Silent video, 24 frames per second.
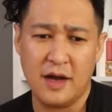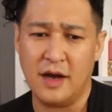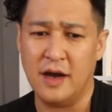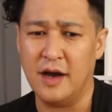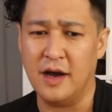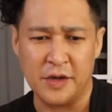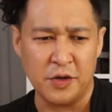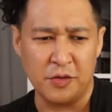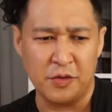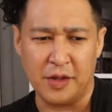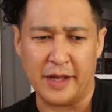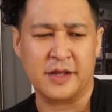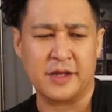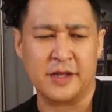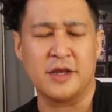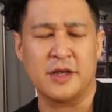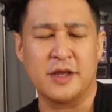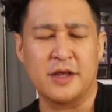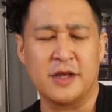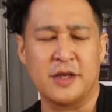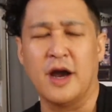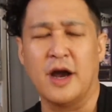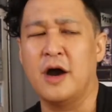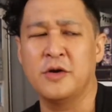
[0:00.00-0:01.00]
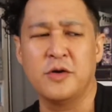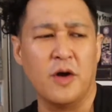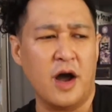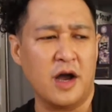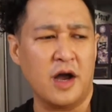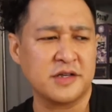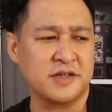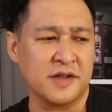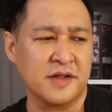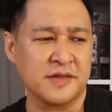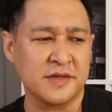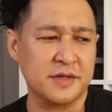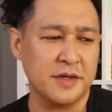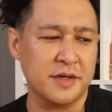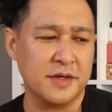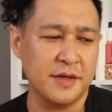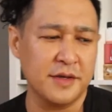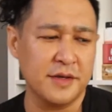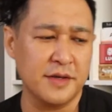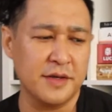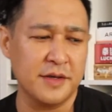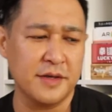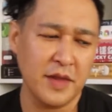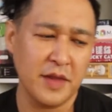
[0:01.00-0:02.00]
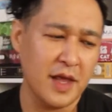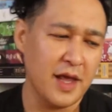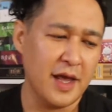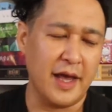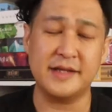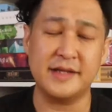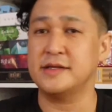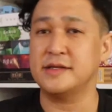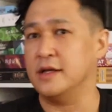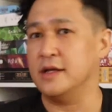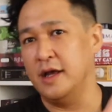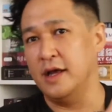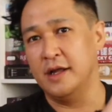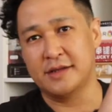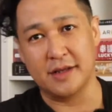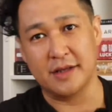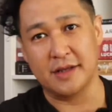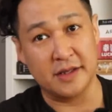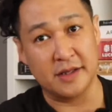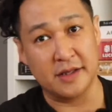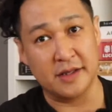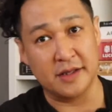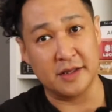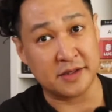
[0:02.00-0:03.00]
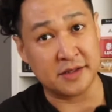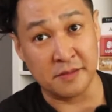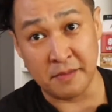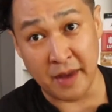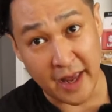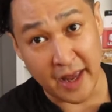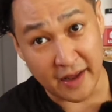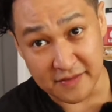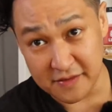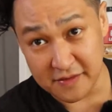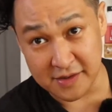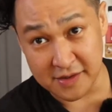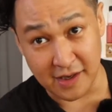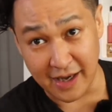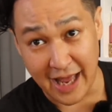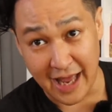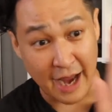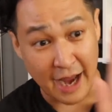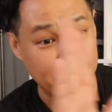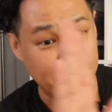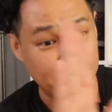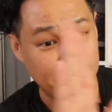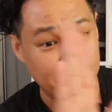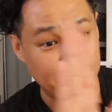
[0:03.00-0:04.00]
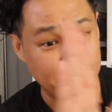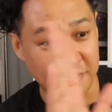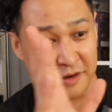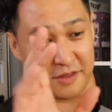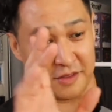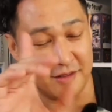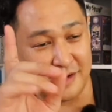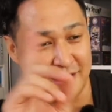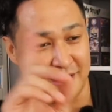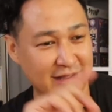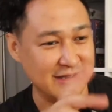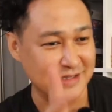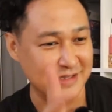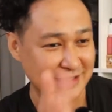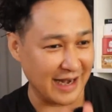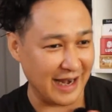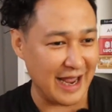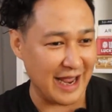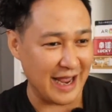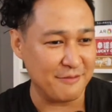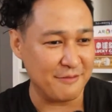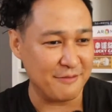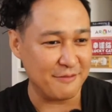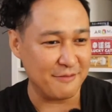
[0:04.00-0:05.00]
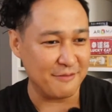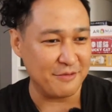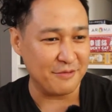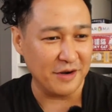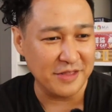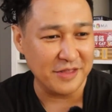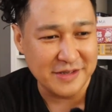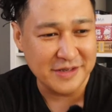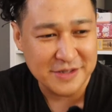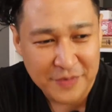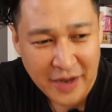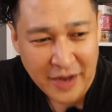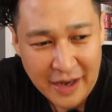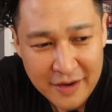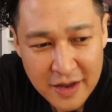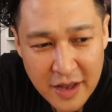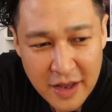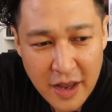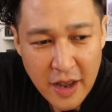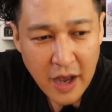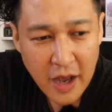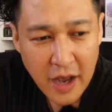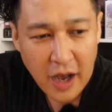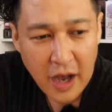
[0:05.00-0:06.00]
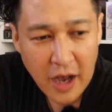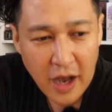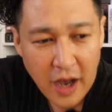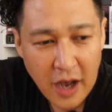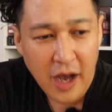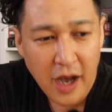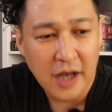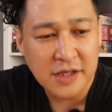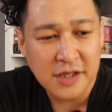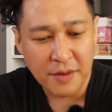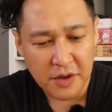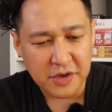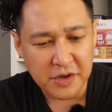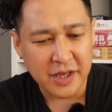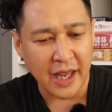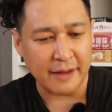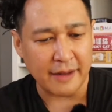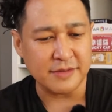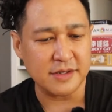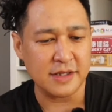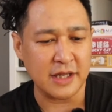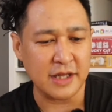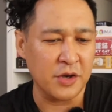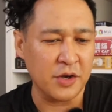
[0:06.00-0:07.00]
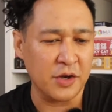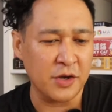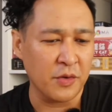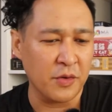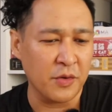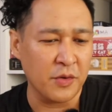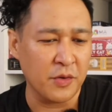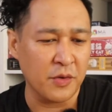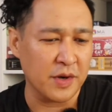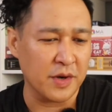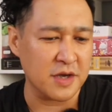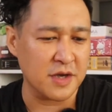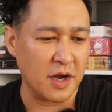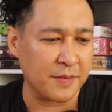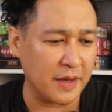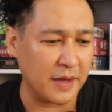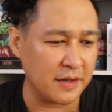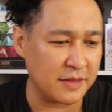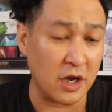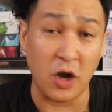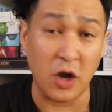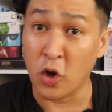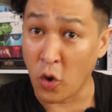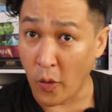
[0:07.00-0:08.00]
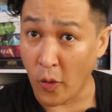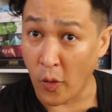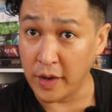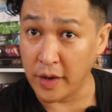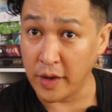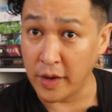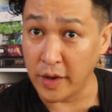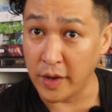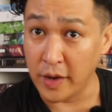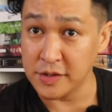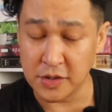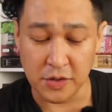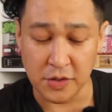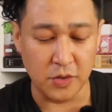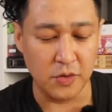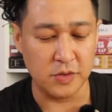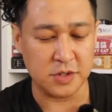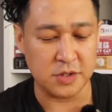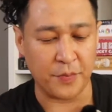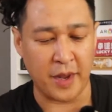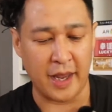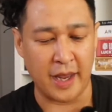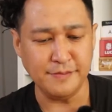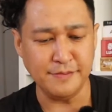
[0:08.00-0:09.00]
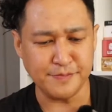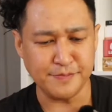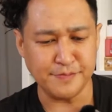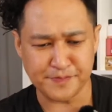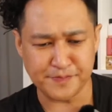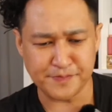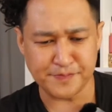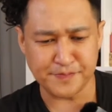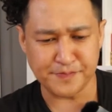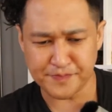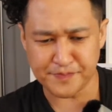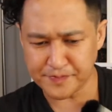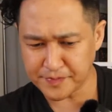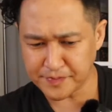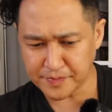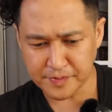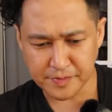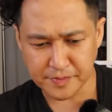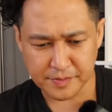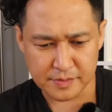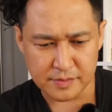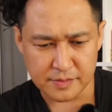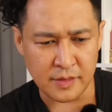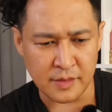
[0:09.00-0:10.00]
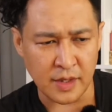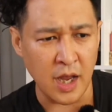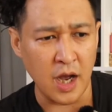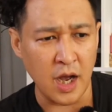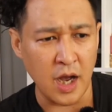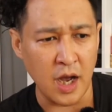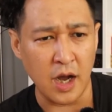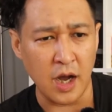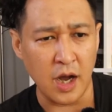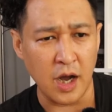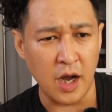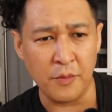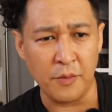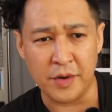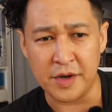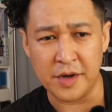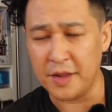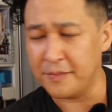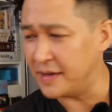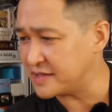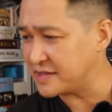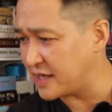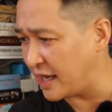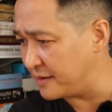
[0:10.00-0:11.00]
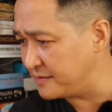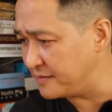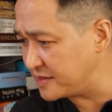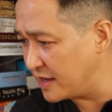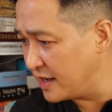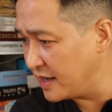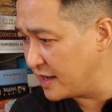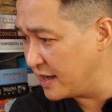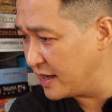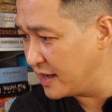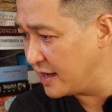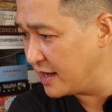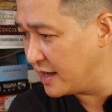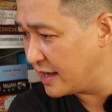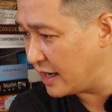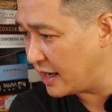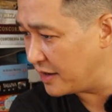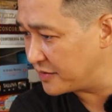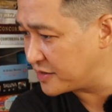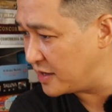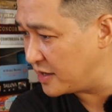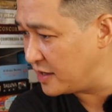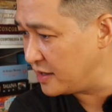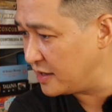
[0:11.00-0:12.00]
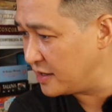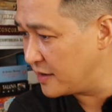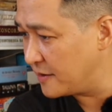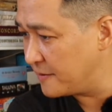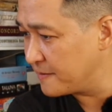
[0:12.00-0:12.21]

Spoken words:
They do like Yahoo auctions. It's a maze. It's a labyrinth. It's a labyrinth in Japan. Some other games that I do want to talk about that are going to Japan. One of the best games out there